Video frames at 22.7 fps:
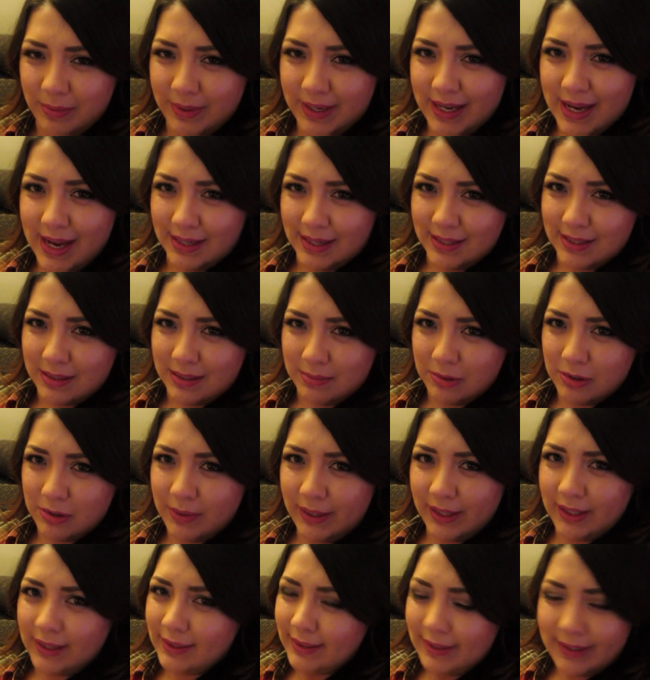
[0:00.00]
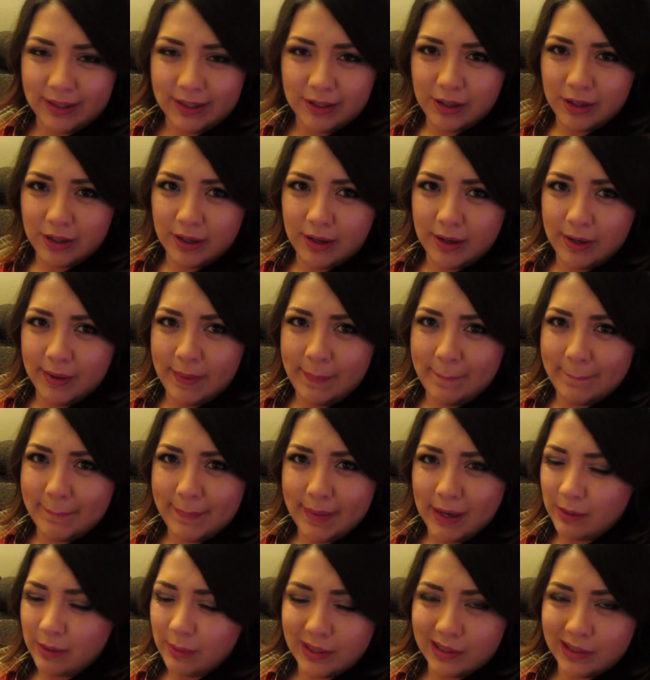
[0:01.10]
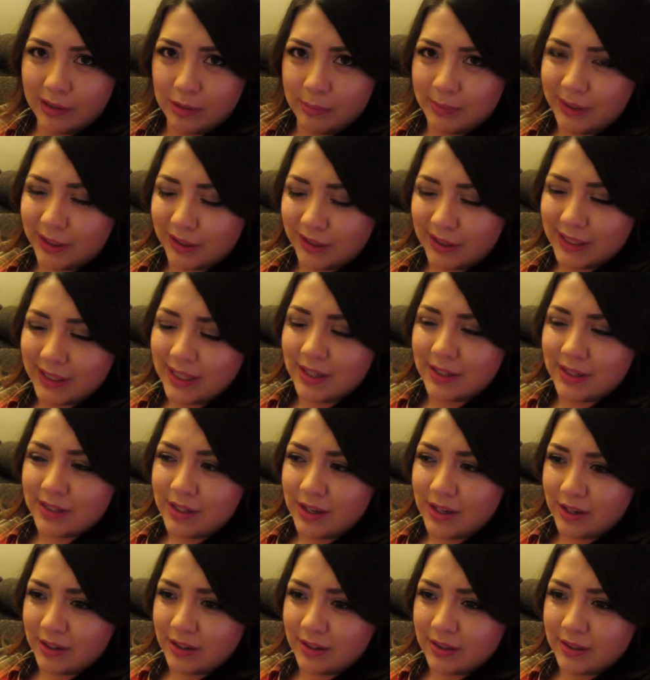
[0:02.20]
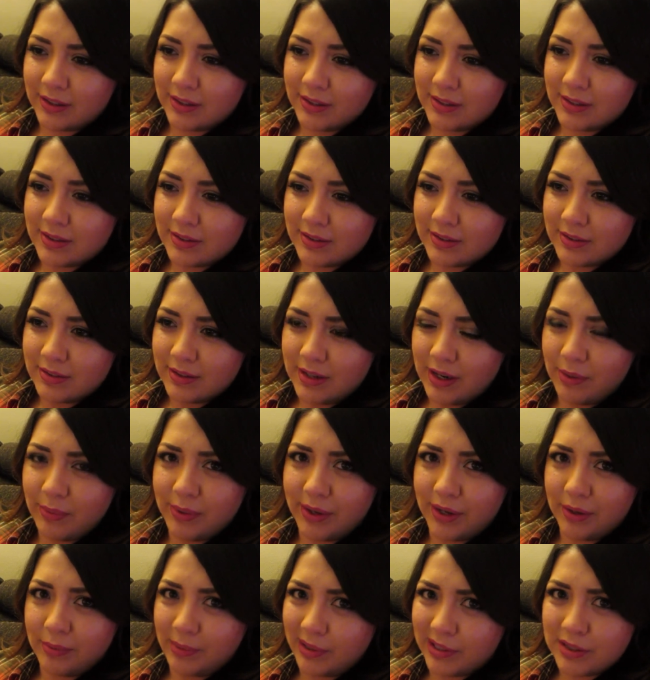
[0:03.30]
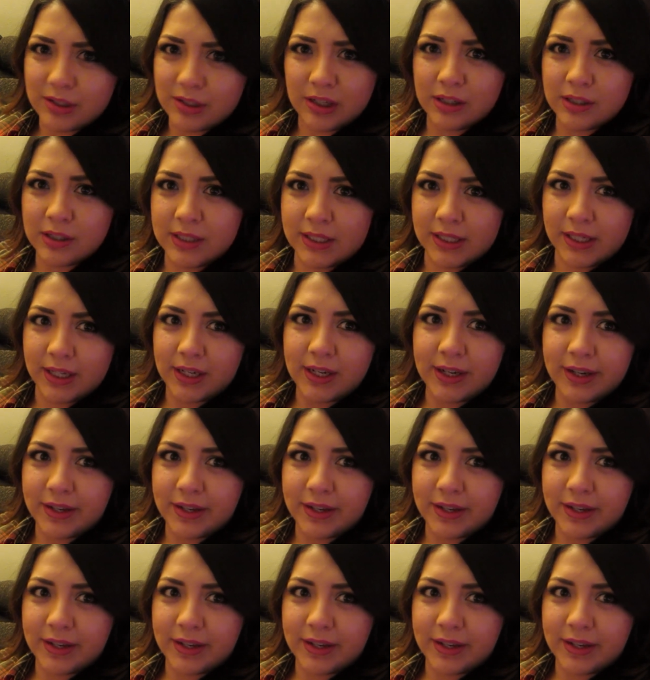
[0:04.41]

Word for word: We had some quick little, a quick little meal. I can't talk because I waited way too long to eat,